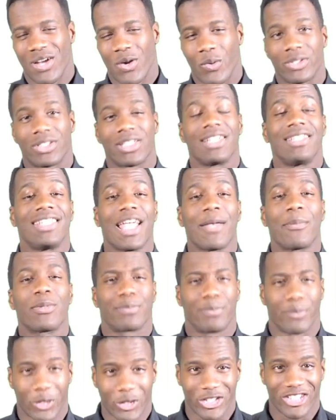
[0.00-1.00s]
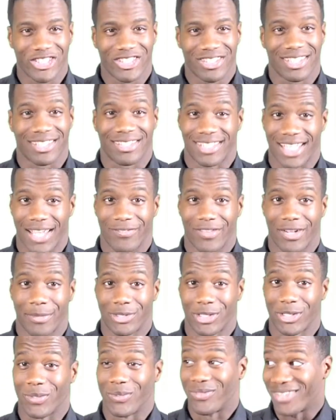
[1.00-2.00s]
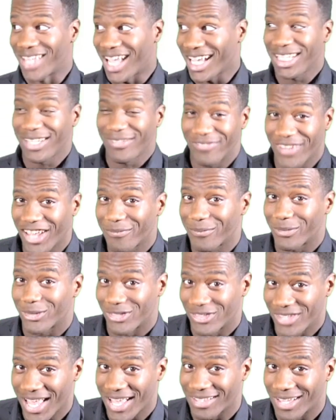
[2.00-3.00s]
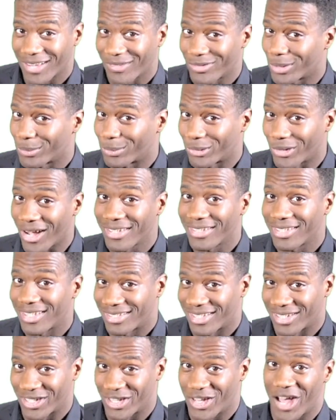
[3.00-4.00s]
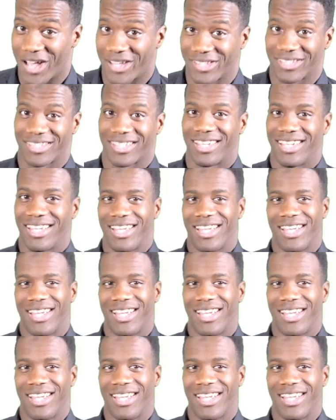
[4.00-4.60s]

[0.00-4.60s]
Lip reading: which enables merchants to save up to 95% of their processing costs.